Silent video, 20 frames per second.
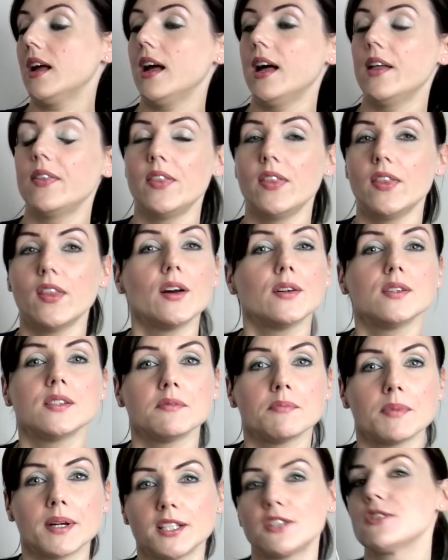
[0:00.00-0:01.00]
And those
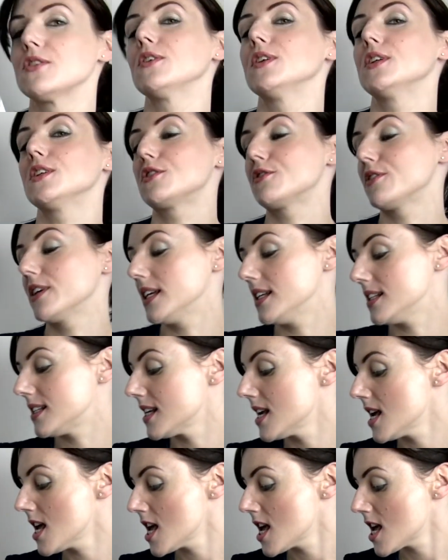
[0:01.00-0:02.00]
are my toiletries.
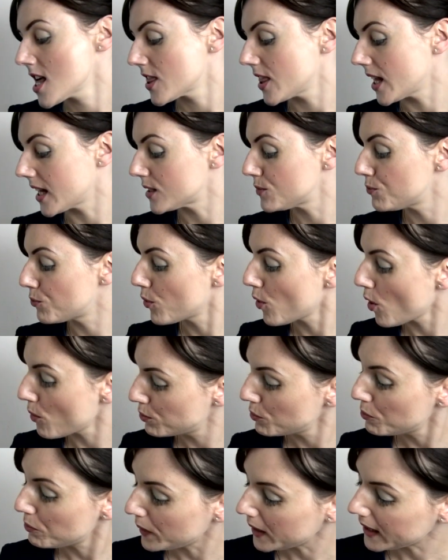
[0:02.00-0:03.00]
That's
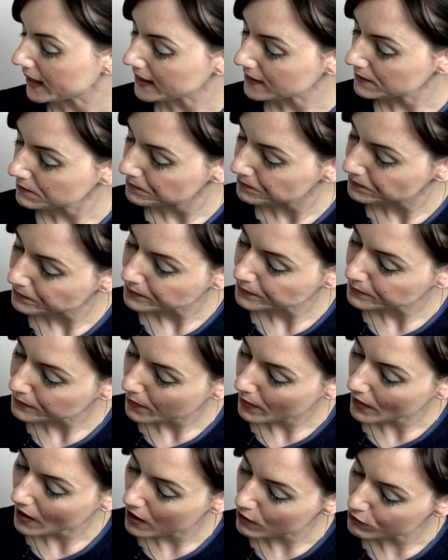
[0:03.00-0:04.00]
probably
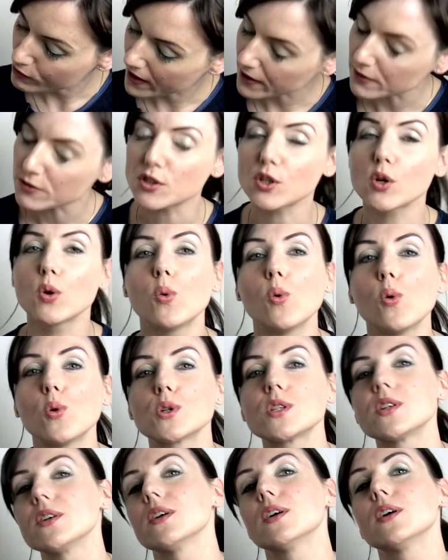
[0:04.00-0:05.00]
around a
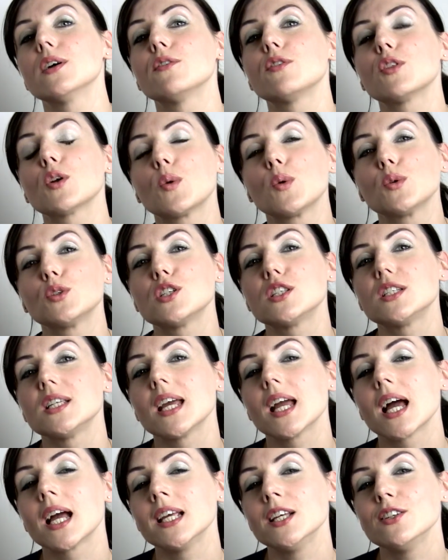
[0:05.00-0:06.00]
quarter of the
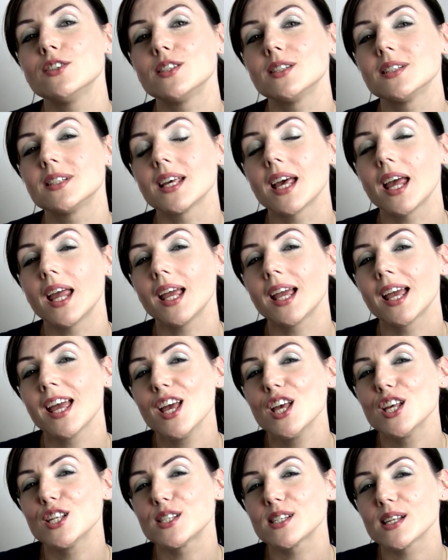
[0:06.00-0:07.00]
quantity I used to take.
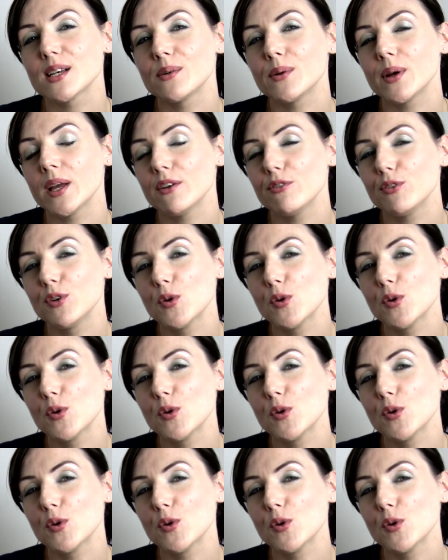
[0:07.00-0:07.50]
So if